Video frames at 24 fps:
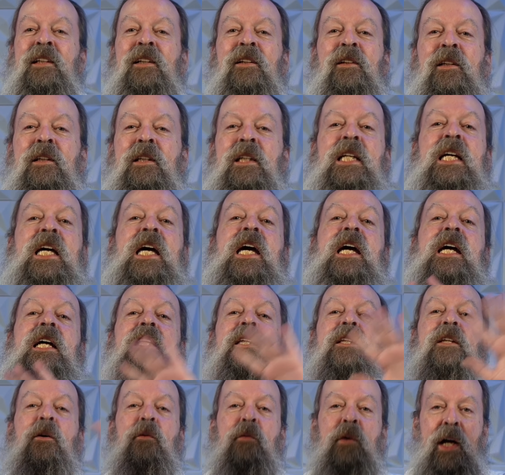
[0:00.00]

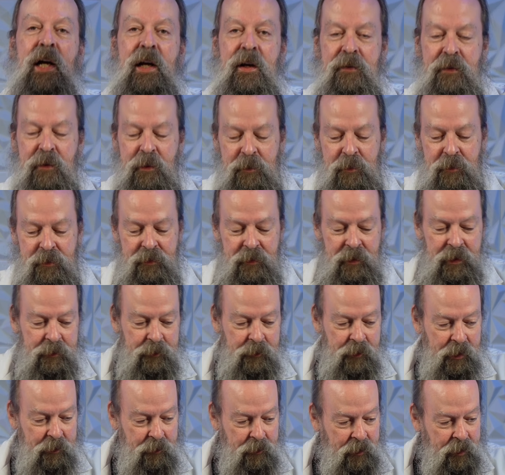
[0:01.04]
leagues away from what,
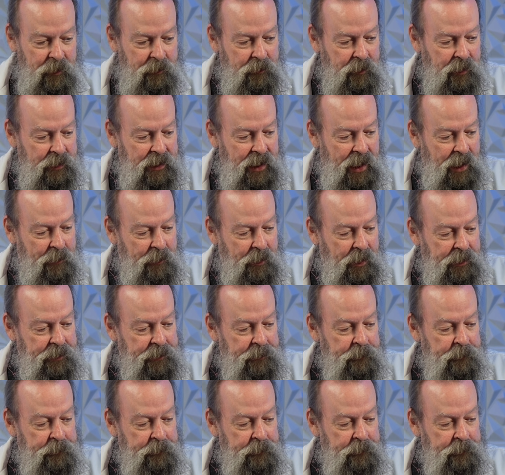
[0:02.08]
what, what that was.